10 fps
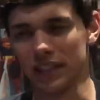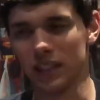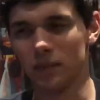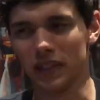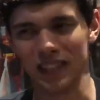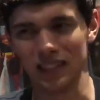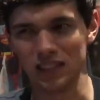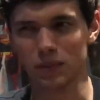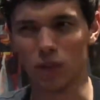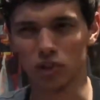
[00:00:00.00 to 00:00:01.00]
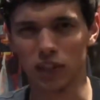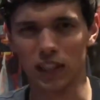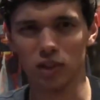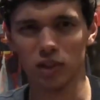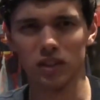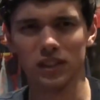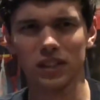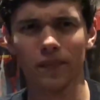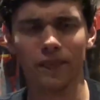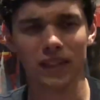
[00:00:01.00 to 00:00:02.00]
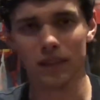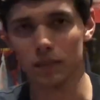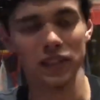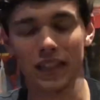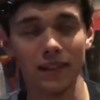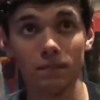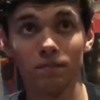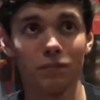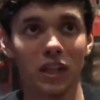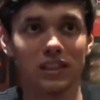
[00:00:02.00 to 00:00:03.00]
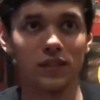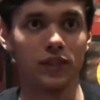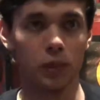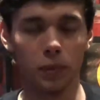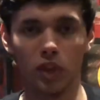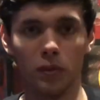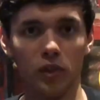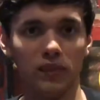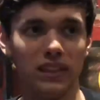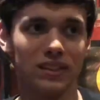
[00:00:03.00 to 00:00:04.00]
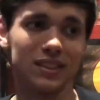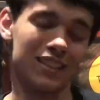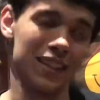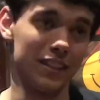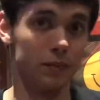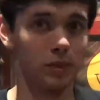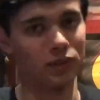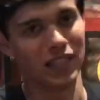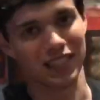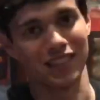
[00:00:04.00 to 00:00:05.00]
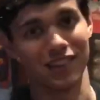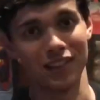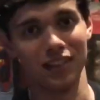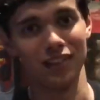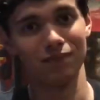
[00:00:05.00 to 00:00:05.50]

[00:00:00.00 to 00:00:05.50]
making small changes. But hey, lots of superhero movies end up doing that kind of thing.